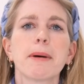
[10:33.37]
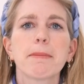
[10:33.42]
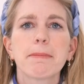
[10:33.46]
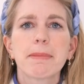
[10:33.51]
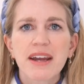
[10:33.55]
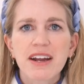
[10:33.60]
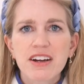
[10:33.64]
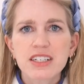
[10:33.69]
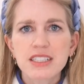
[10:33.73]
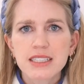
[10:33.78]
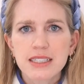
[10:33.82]
but
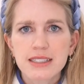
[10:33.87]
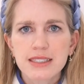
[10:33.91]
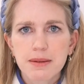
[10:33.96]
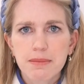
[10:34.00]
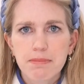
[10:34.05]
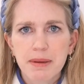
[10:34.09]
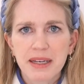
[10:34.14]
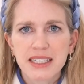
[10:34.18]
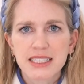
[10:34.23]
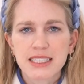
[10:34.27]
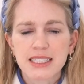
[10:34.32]
Paris is a
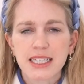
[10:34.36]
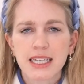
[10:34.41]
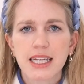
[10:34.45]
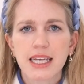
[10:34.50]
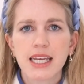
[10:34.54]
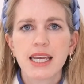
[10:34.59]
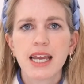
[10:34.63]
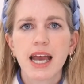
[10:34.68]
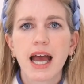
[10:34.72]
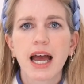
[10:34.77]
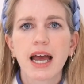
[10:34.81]
big
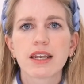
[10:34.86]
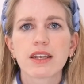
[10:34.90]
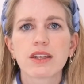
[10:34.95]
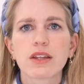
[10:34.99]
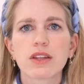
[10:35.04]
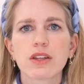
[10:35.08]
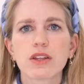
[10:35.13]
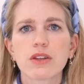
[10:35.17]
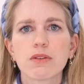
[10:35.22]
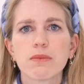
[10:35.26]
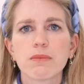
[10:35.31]
city and